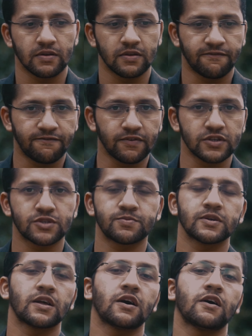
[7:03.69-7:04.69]
The first
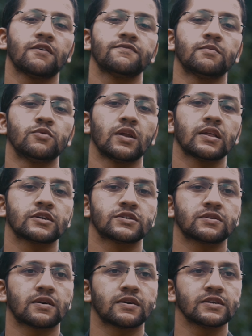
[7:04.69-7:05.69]
pada of the Mula
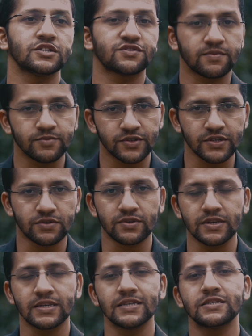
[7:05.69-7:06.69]
Nakshatra ranges from 0
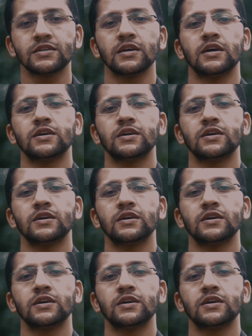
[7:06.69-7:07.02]
degrees